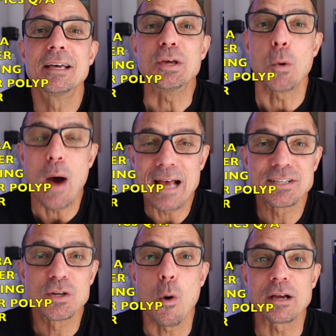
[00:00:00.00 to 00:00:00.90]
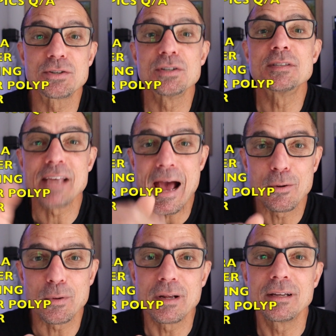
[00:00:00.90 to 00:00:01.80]
You ask questions
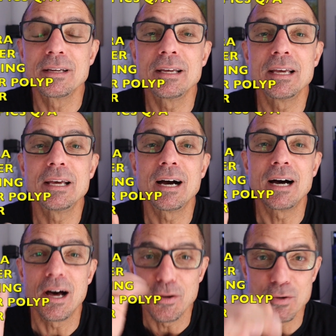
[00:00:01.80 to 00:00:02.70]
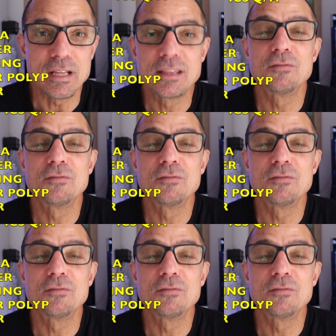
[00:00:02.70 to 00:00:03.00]
out underneath